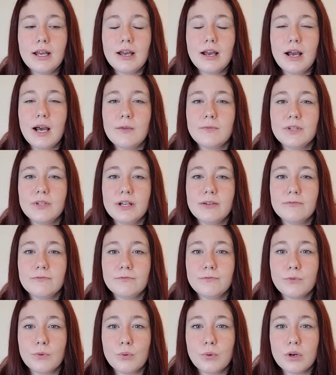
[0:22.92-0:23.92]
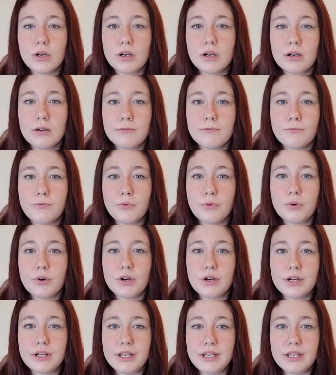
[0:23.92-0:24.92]
I've done 4
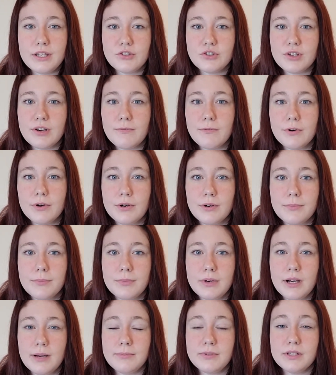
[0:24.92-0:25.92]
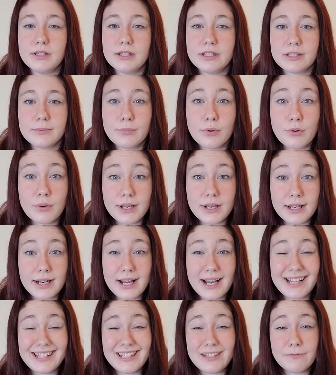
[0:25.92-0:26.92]
for each of them up to this point.
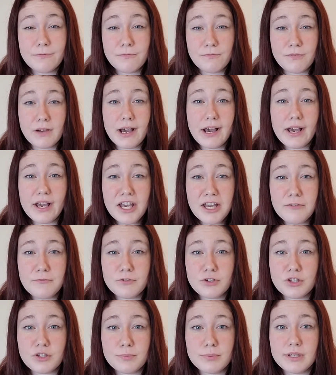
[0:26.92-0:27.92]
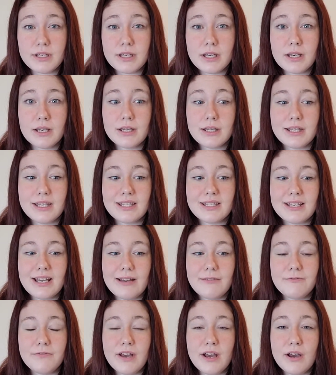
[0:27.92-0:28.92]
I did 5 just because I
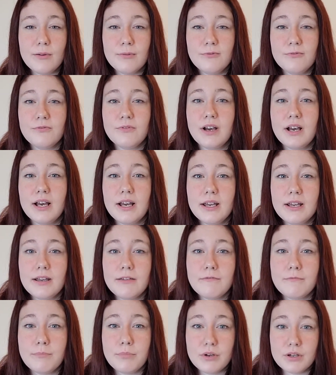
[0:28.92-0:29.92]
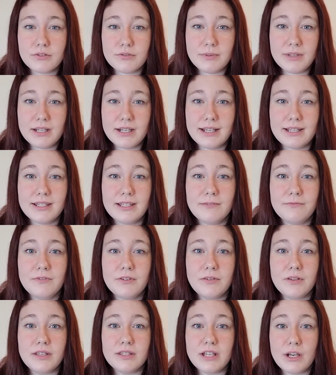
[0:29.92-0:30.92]
found 5 books from the
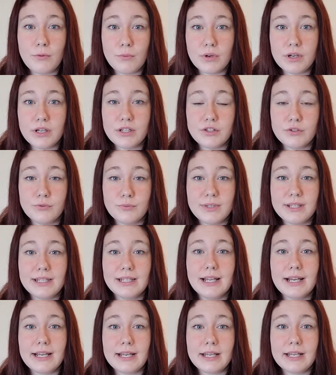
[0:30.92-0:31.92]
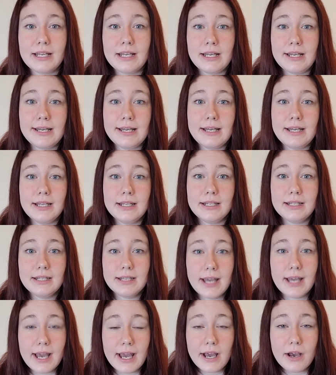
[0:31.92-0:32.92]
1950s I wanted to read like
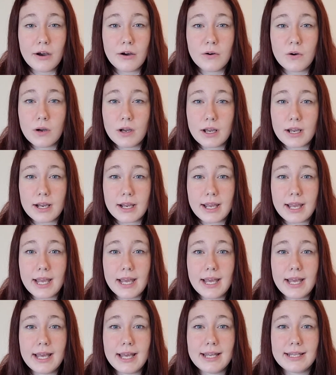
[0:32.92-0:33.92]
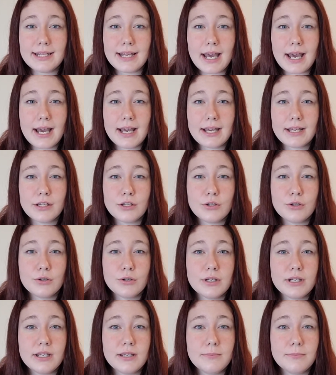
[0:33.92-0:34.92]
now, and I
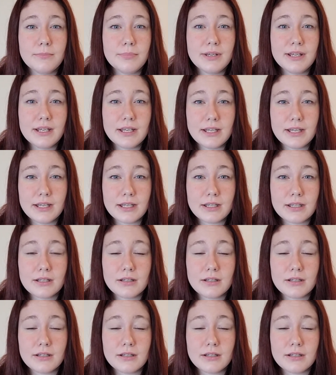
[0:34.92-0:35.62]
couldn't pick